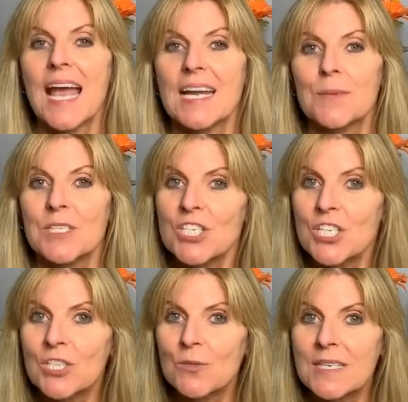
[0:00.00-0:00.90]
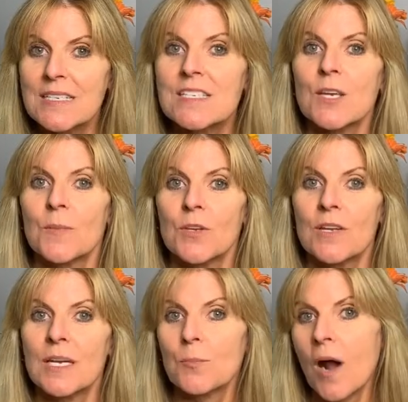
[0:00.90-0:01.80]
And number two is
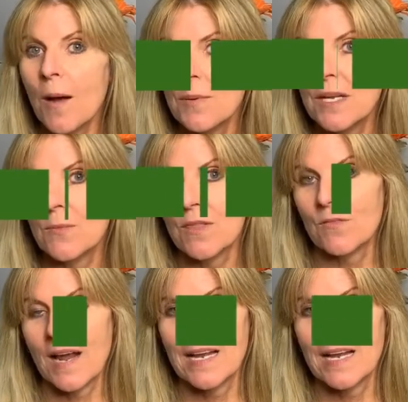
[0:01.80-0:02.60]
community property with the